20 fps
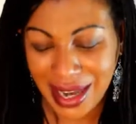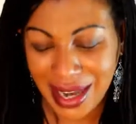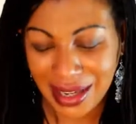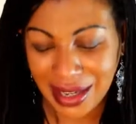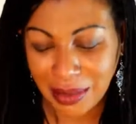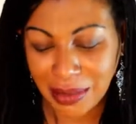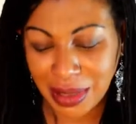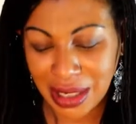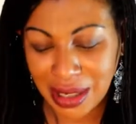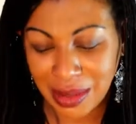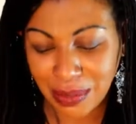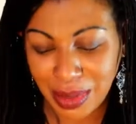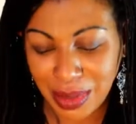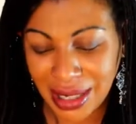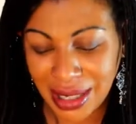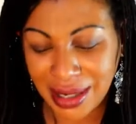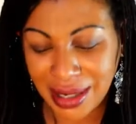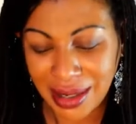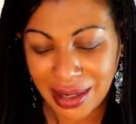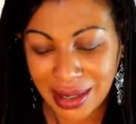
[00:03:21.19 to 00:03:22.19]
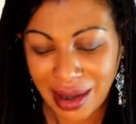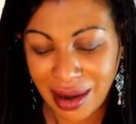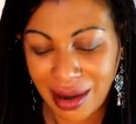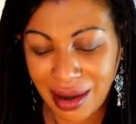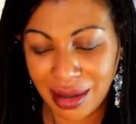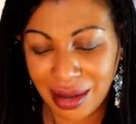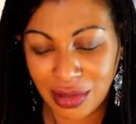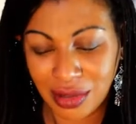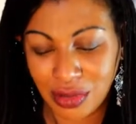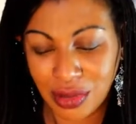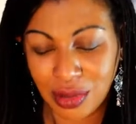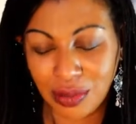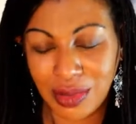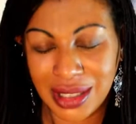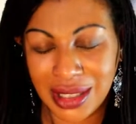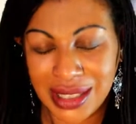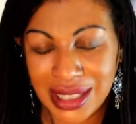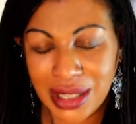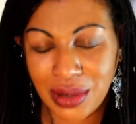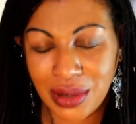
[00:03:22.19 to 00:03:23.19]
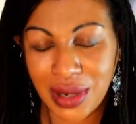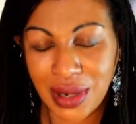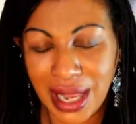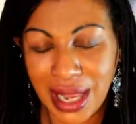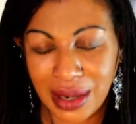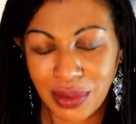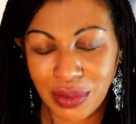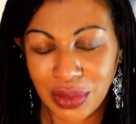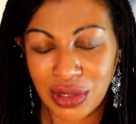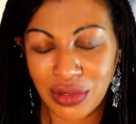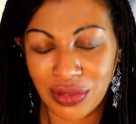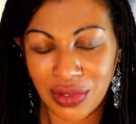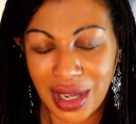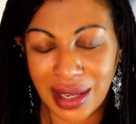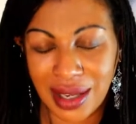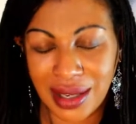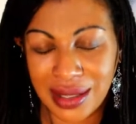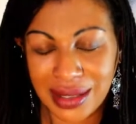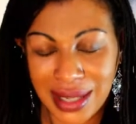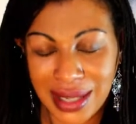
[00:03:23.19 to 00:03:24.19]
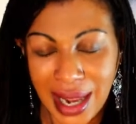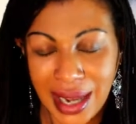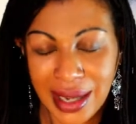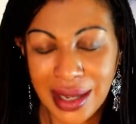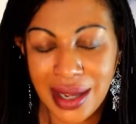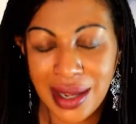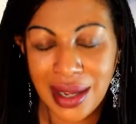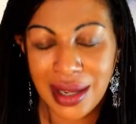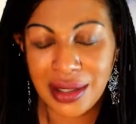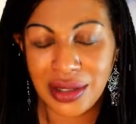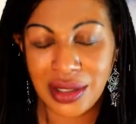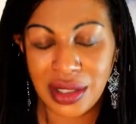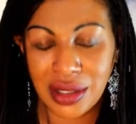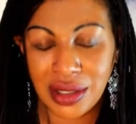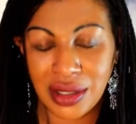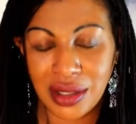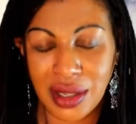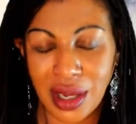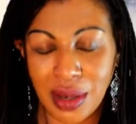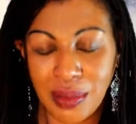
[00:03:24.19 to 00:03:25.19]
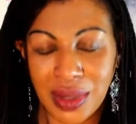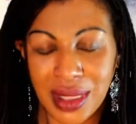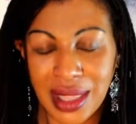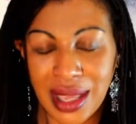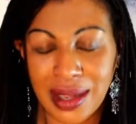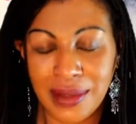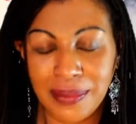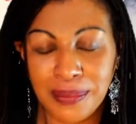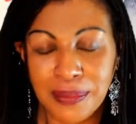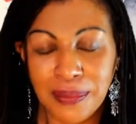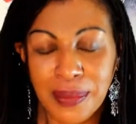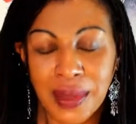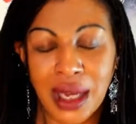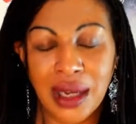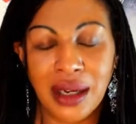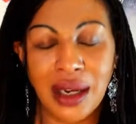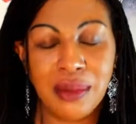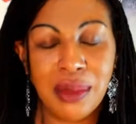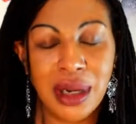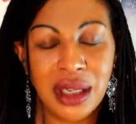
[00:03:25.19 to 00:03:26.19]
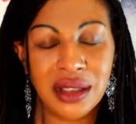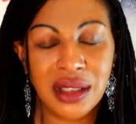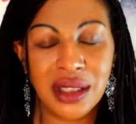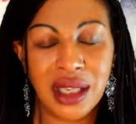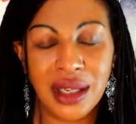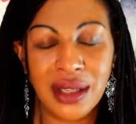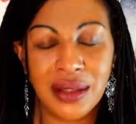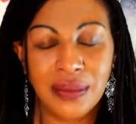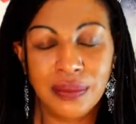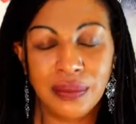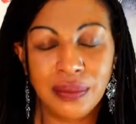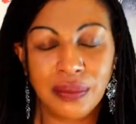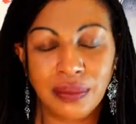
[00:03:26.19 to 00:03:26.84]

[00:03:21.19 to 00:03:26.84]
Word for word: And I'm going to pick a card from the Secret Language of Colour deck just to go with that. And I'm asking,